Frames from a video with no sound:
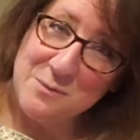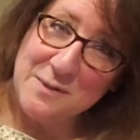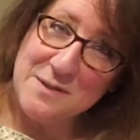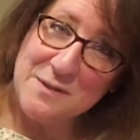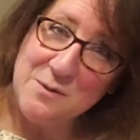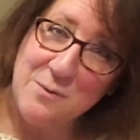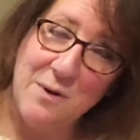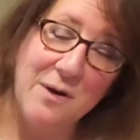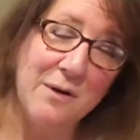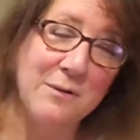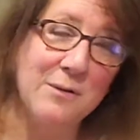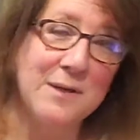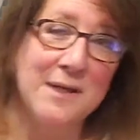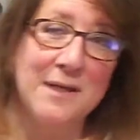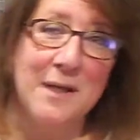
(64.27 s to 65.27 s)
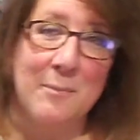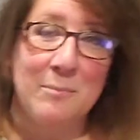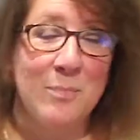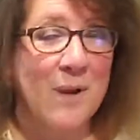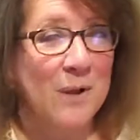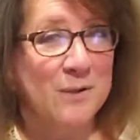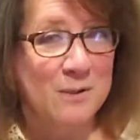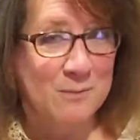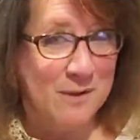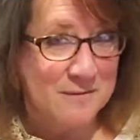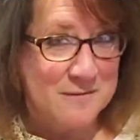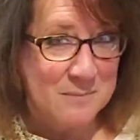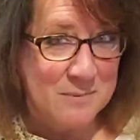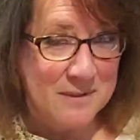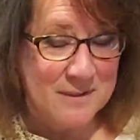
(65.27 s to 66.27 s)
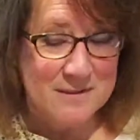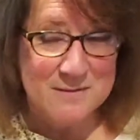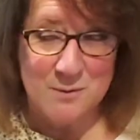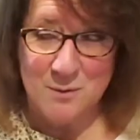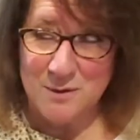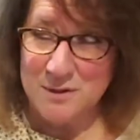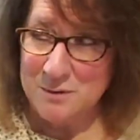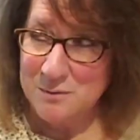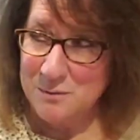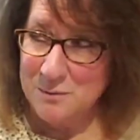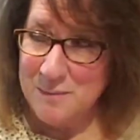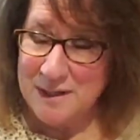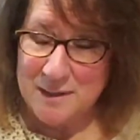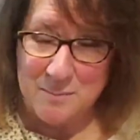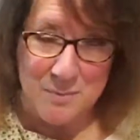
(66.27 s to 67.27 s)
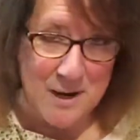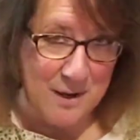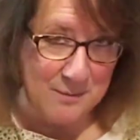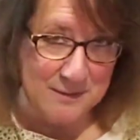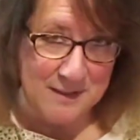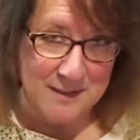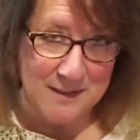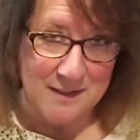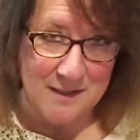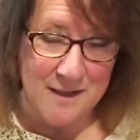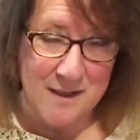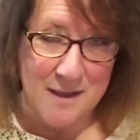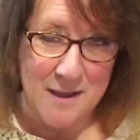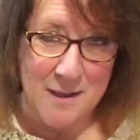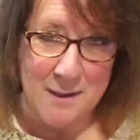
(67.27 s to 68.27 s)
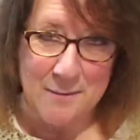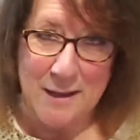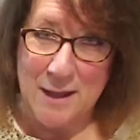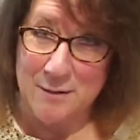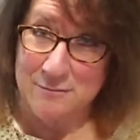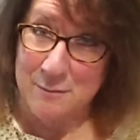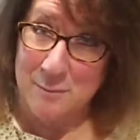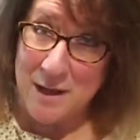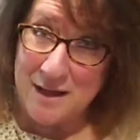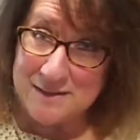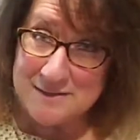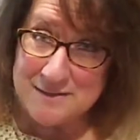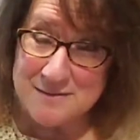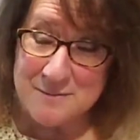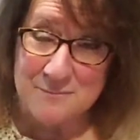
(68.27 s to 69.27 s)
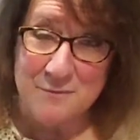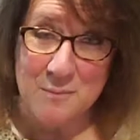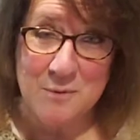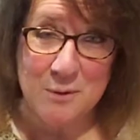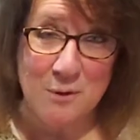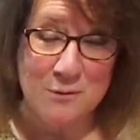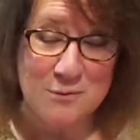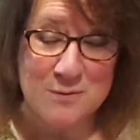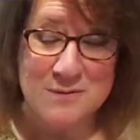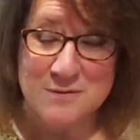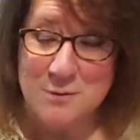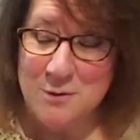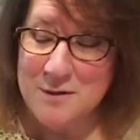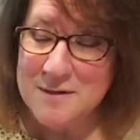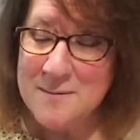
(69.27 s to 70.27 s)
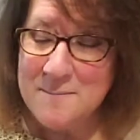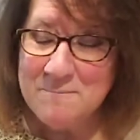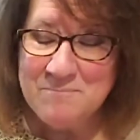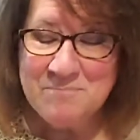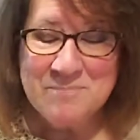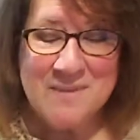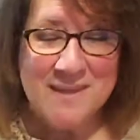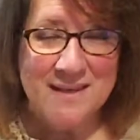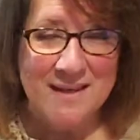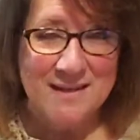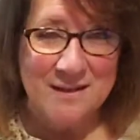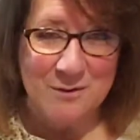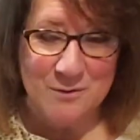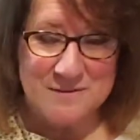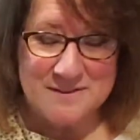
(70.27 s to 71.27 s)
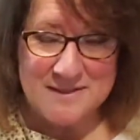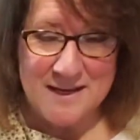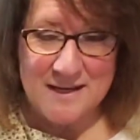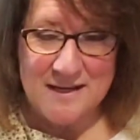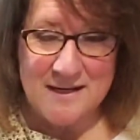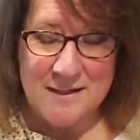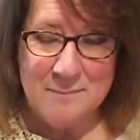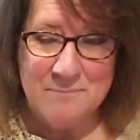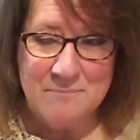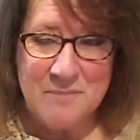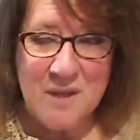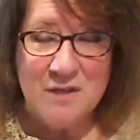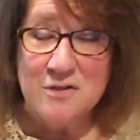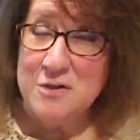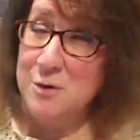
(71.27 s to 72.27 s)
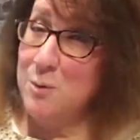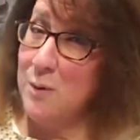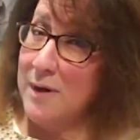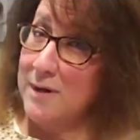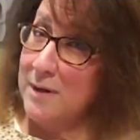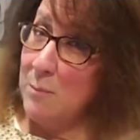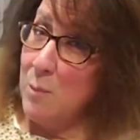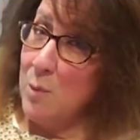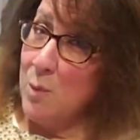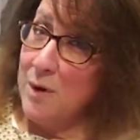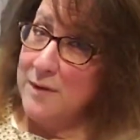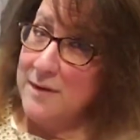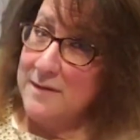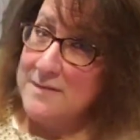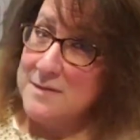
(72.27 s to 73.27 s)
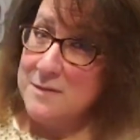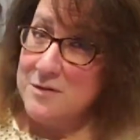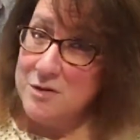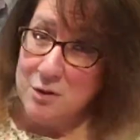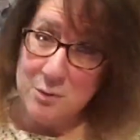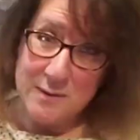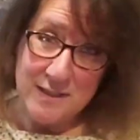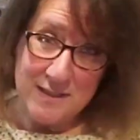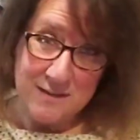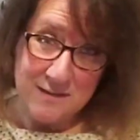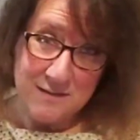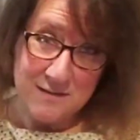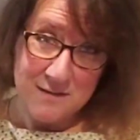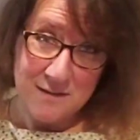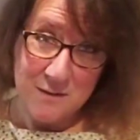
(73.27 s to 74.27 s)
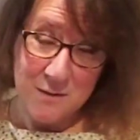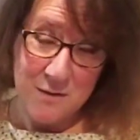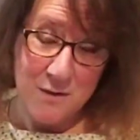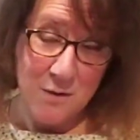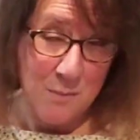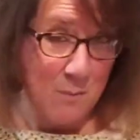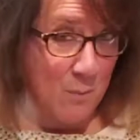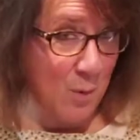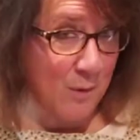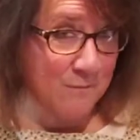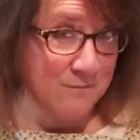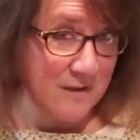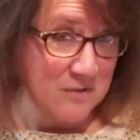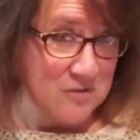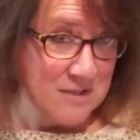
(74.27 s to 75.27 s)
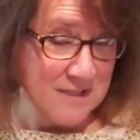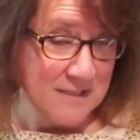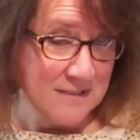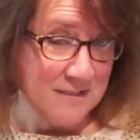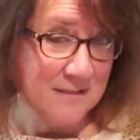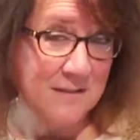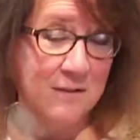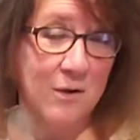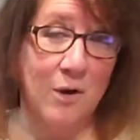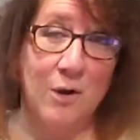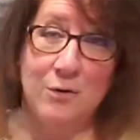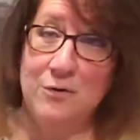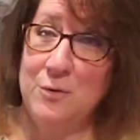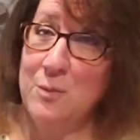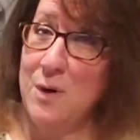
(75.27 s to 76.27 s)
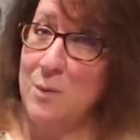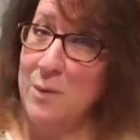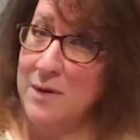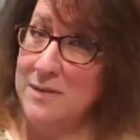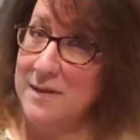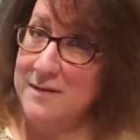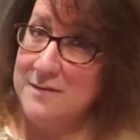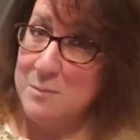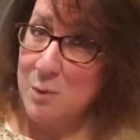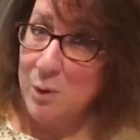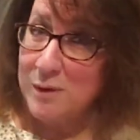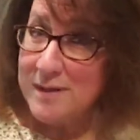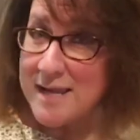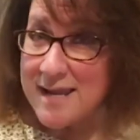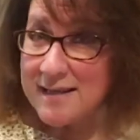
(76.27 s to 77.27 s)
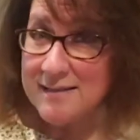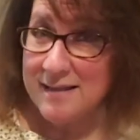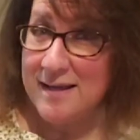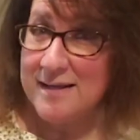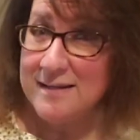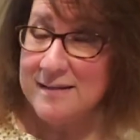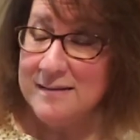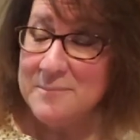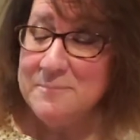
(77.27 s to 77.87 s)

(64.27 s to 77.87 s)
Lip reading: when you are looking up brownie recipes, or you make a brownie out of a box from the grocery store, and it'll say, do you want one that's chewy, more fudgy, or do you want one that's more cake-like?